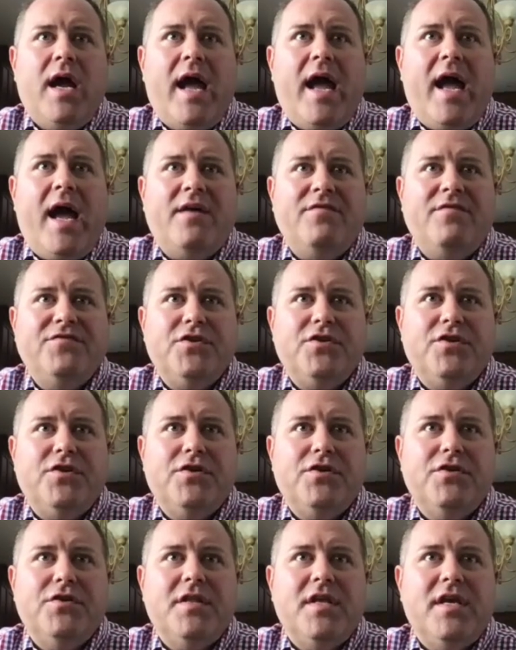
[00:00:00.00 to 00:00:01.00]

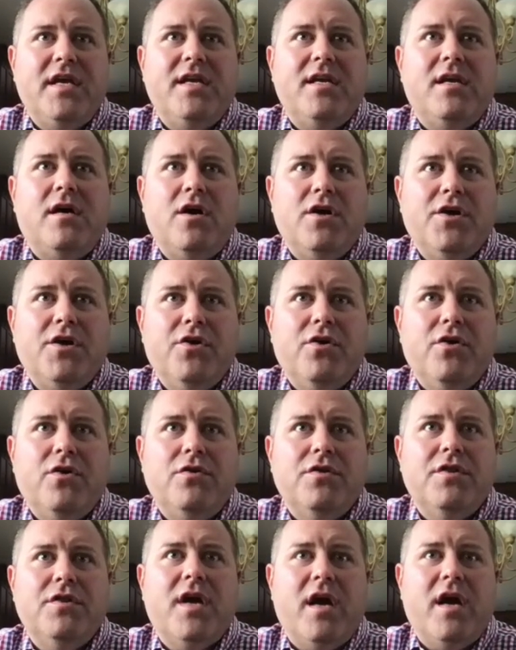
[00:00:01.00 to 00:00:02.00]
after
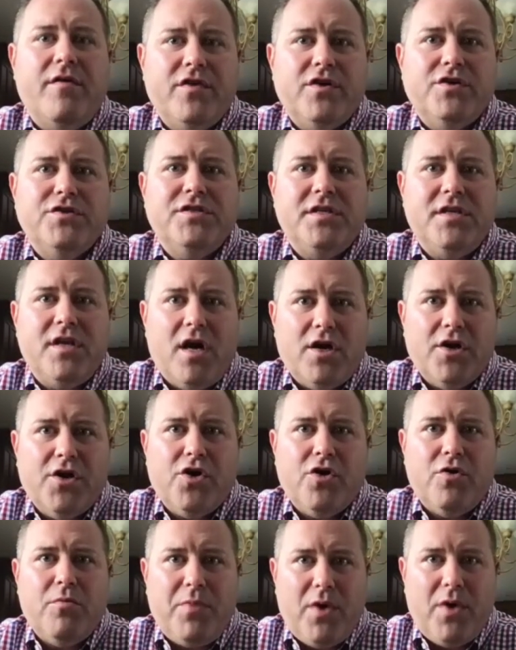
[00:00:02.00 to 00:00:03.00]
the governor's
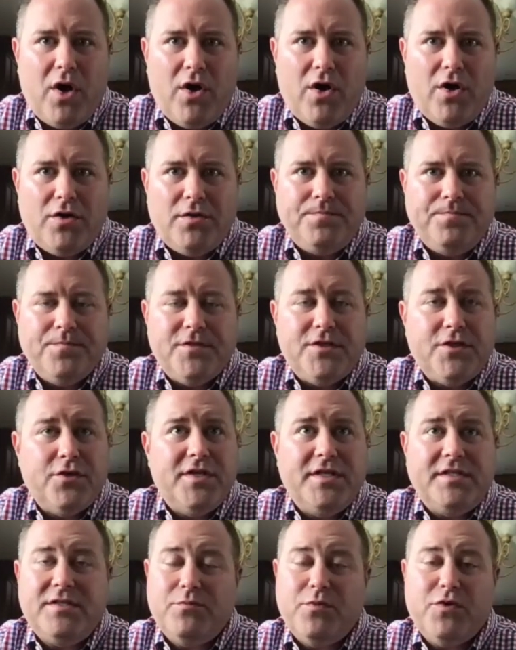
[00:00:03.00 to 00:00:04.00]
inaugural ball, so
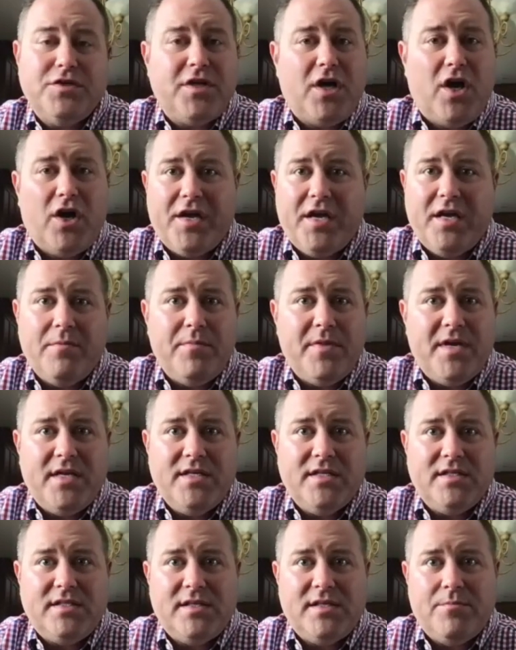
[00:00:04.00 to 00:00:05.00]
this we're talking
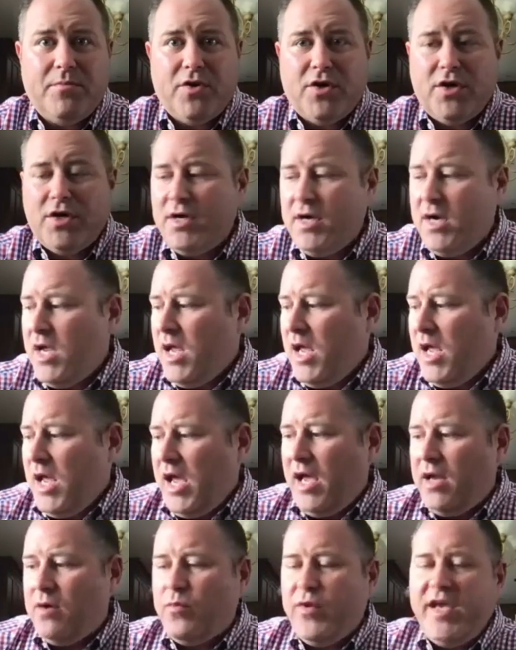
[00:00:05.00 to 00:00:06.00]
mid-December,
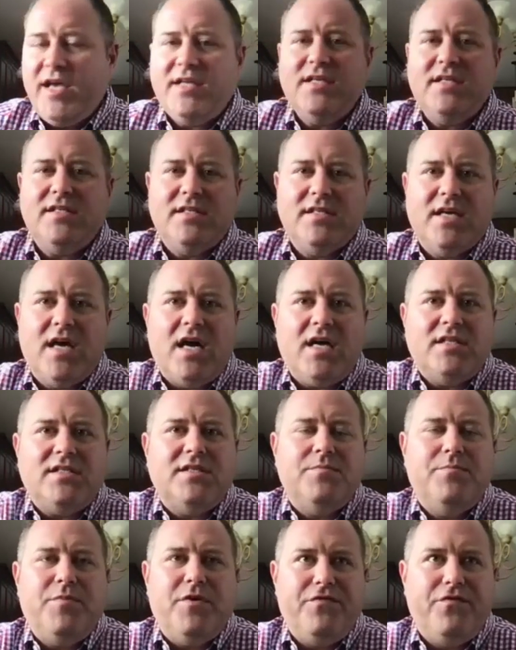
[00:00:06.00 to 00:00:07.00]
and we had
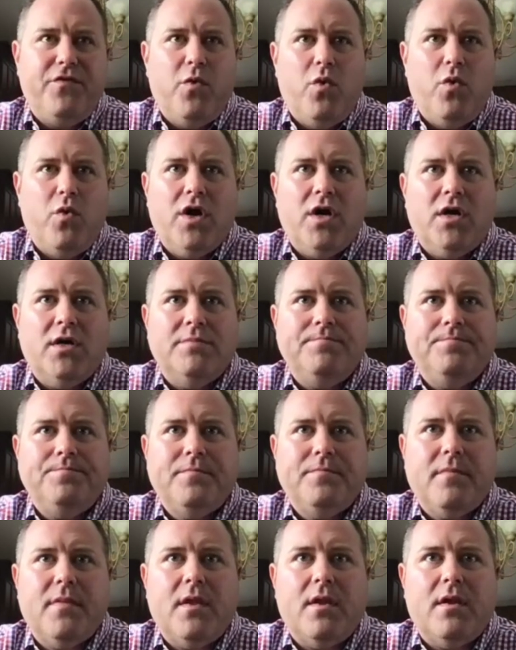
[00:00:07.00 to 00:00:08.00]
discussed before.
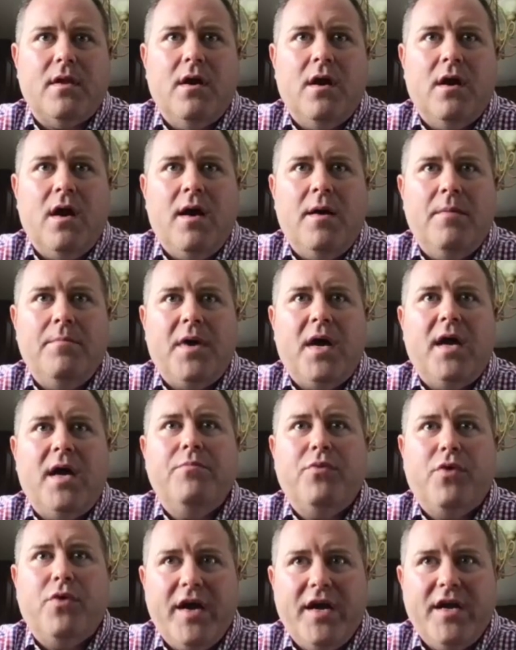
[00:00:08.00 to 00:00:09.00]
I
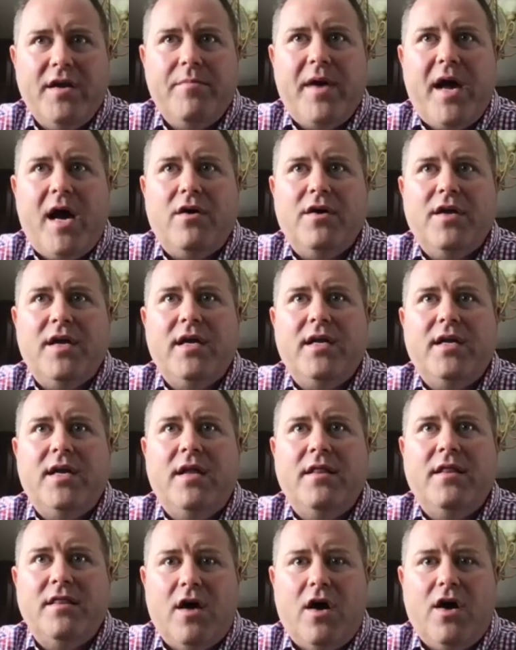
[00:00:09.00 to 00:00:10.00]
prayed about it
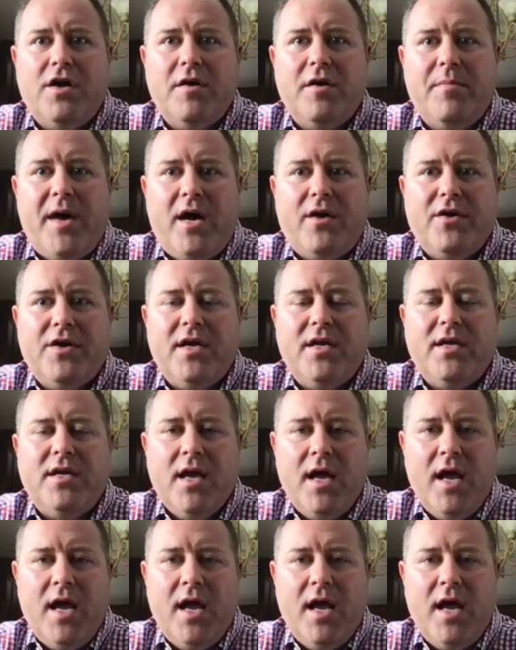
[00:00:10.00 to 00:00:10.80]
and thought about it,